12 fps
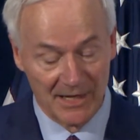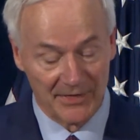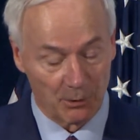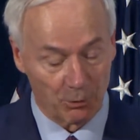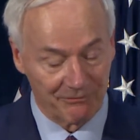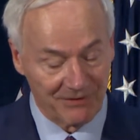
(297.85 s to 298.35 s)

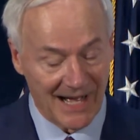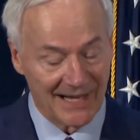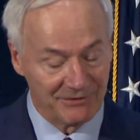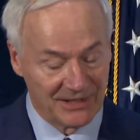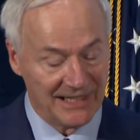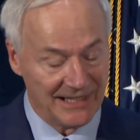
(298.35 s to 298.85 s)
There were
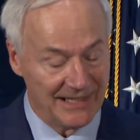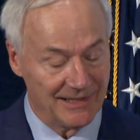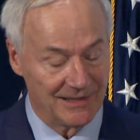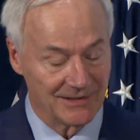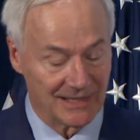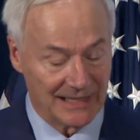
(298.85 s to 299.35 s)
5
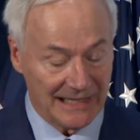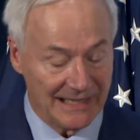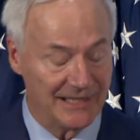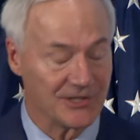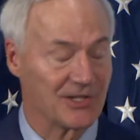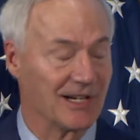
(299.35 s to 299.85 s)
key
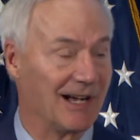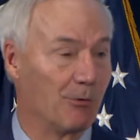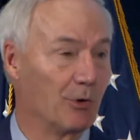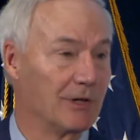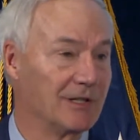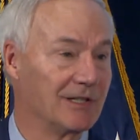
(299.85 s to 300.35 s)
keys that I
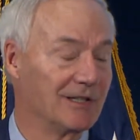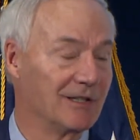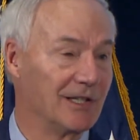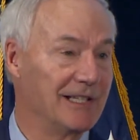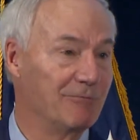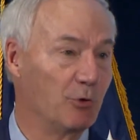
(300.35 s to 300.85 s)
wanted to
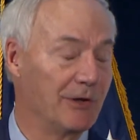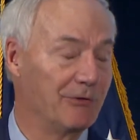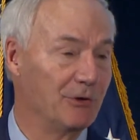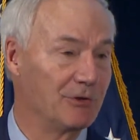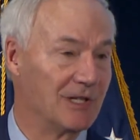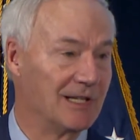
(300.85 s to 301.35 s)
leave with
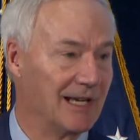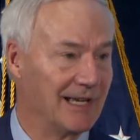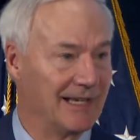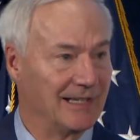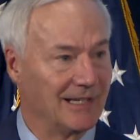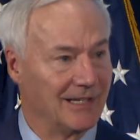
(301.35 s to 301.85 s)
you
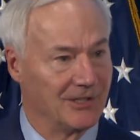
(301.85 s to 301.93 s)
today,